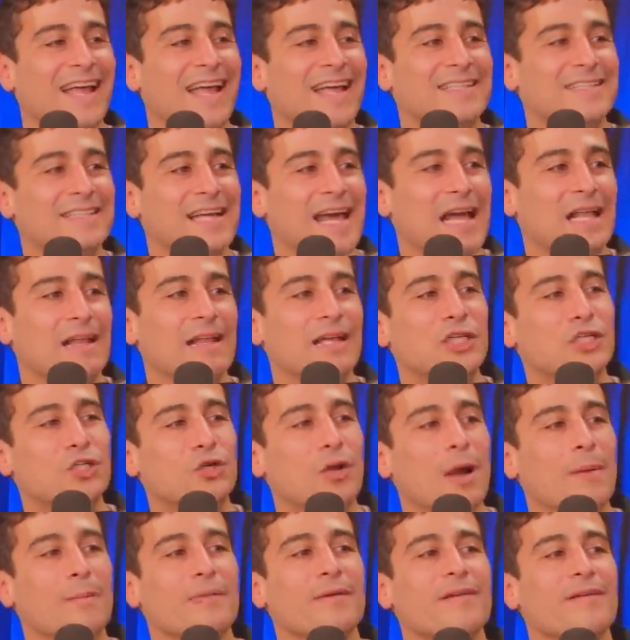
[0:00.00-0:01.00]
Exactly.
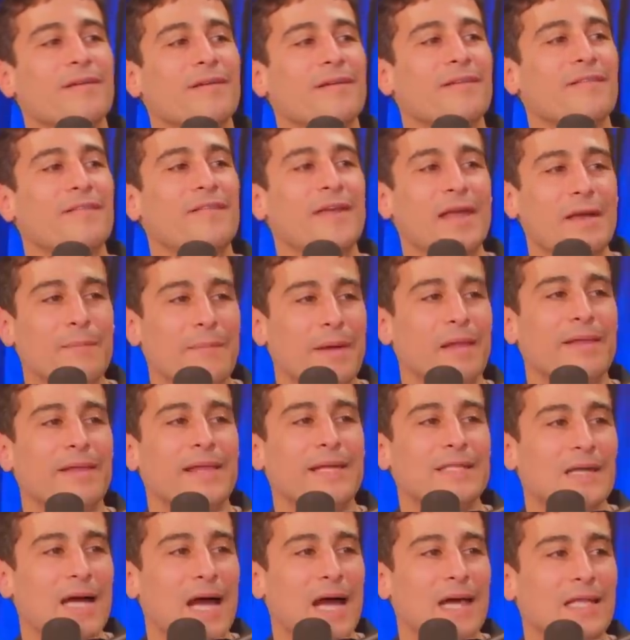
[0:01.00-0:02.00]
Trump vehemently
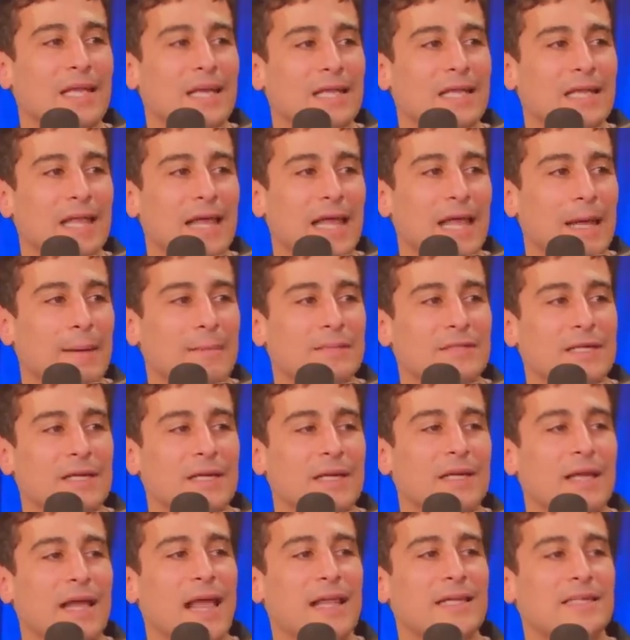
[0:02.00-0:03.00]
denied the claims,
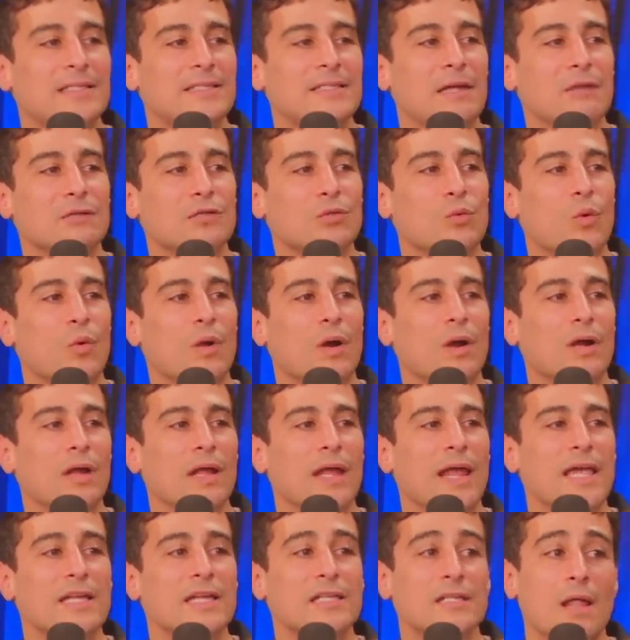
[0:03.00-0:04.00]
and Steele's work
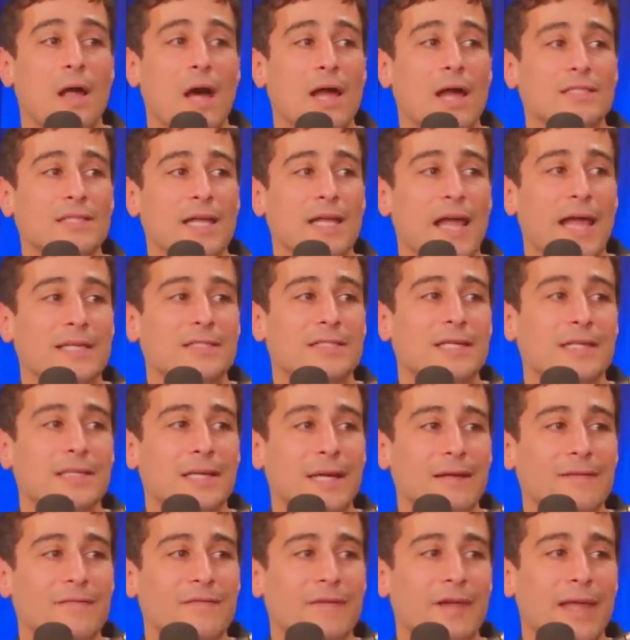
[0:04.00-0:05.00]
has lost a
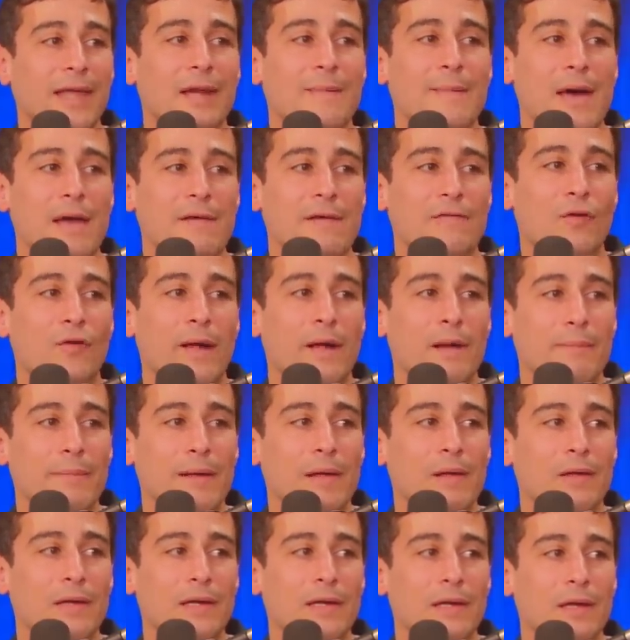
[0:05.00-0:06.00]
significant amount of
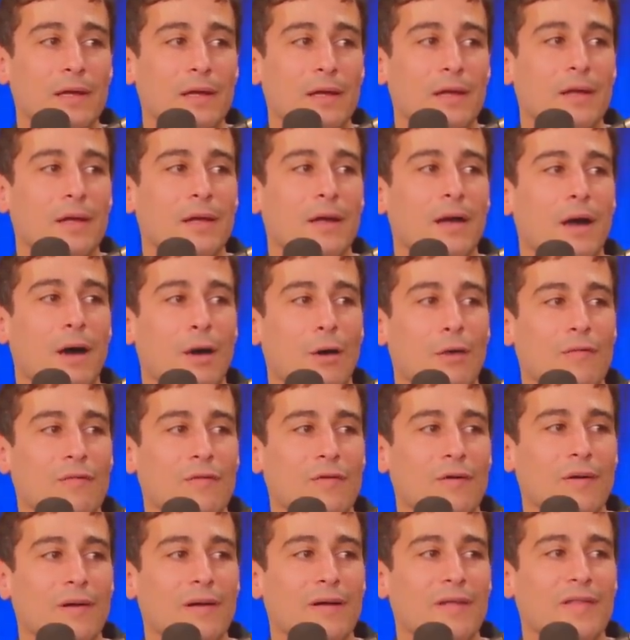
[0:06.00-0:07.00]
credibility
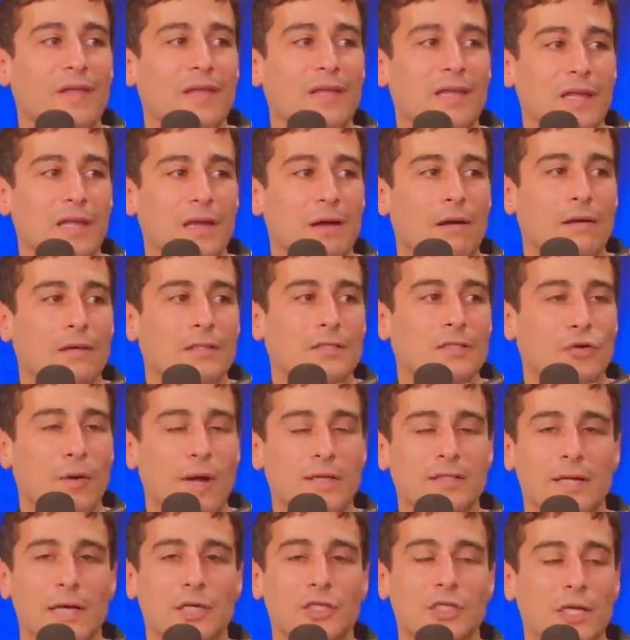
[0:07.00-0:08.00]
over the years.
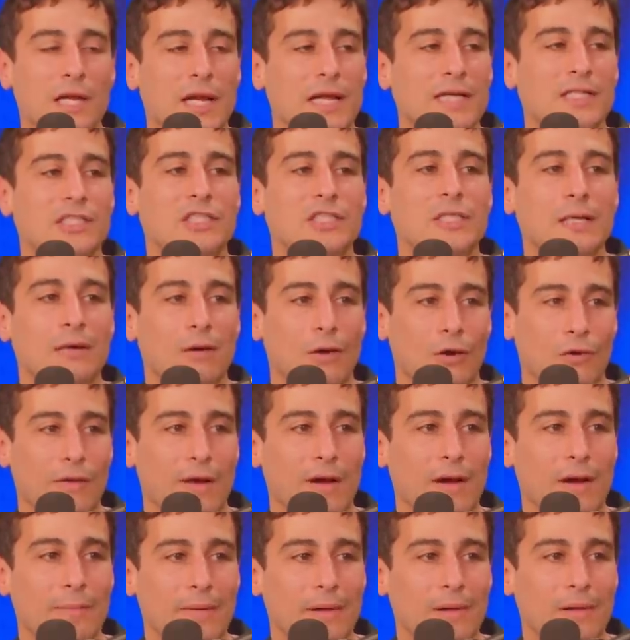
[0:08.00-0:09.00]
Translation, it has zero
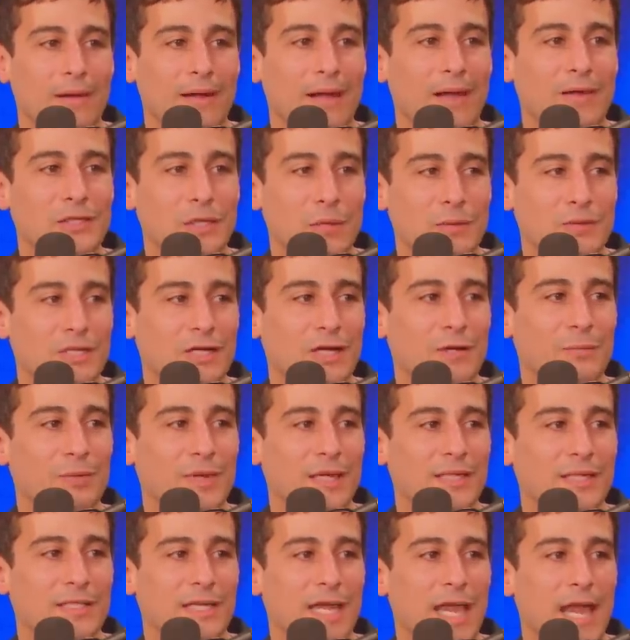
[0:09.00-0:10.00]
credibility because it was a
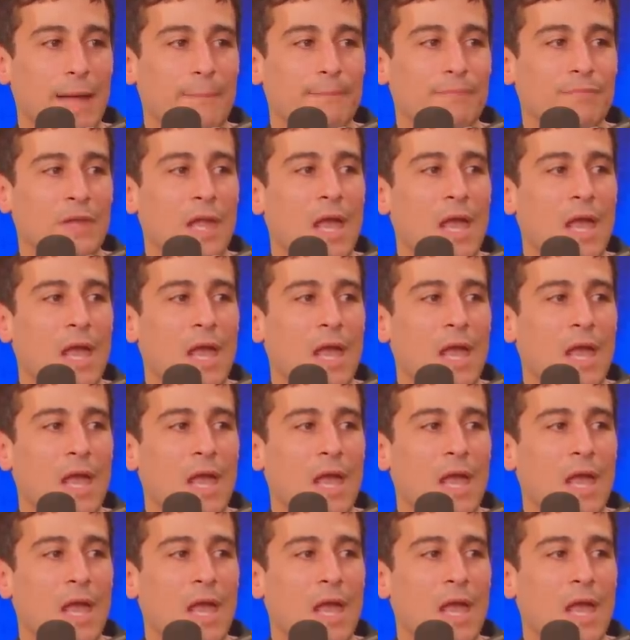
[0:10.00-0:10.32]
complete scam.